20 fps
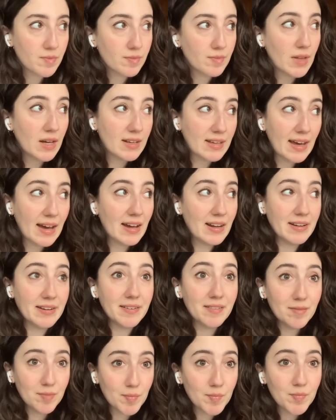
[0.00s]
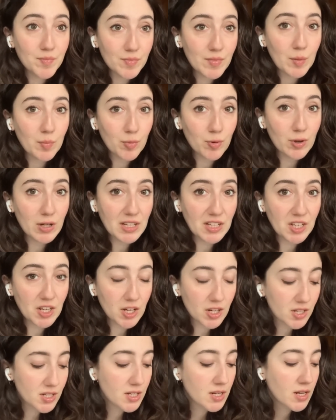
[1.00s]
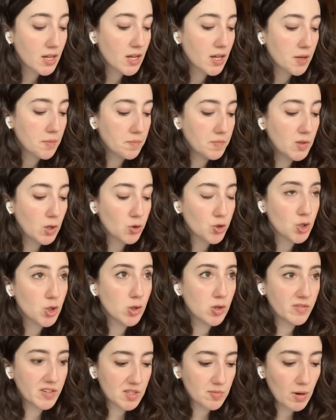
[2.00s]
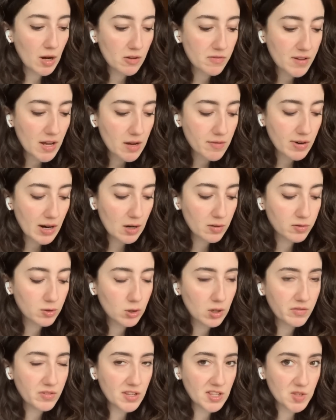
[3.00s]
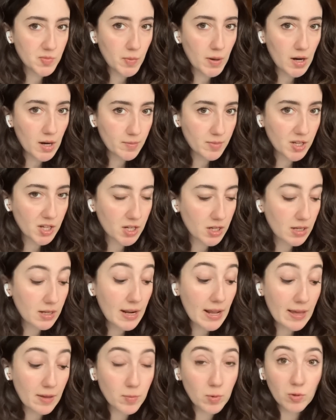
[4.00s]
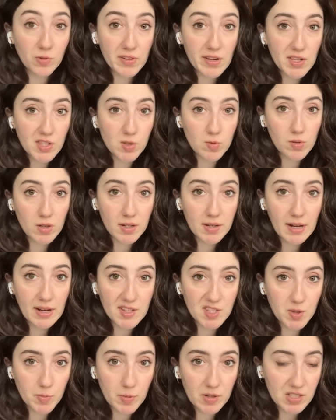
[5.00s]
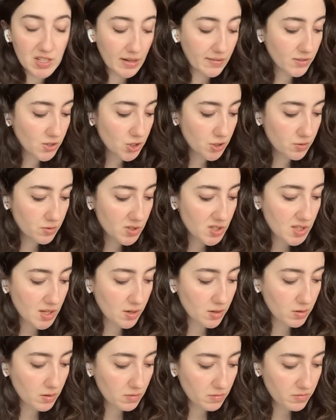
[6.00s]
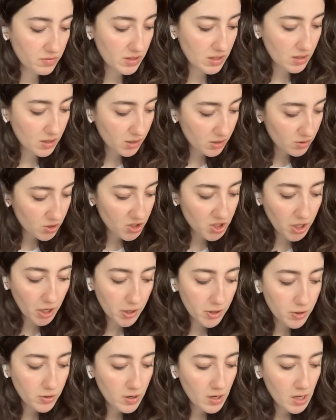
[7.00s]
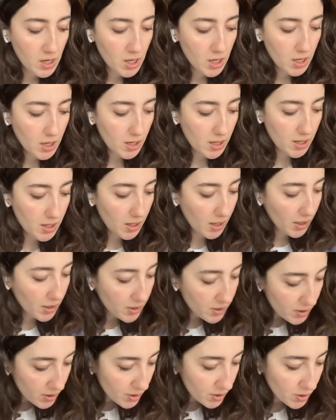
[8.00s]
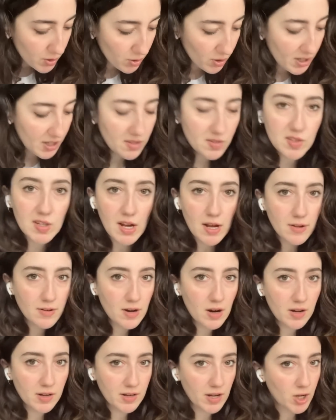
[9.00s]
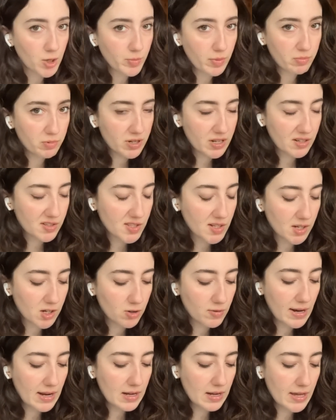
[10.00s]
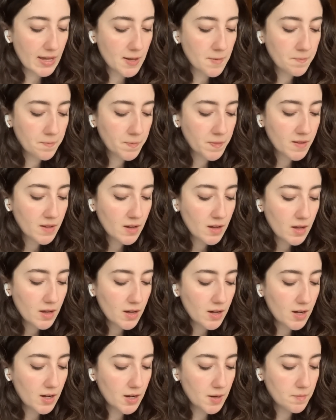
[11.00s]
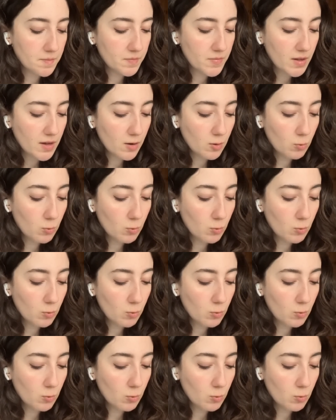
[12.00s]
again, pretty good. Not sure if it's my favourite out of all of these, but I'm going to label this one as a potential. So Vicco, Nochentera, and I hope I pronounced that correctly, 100%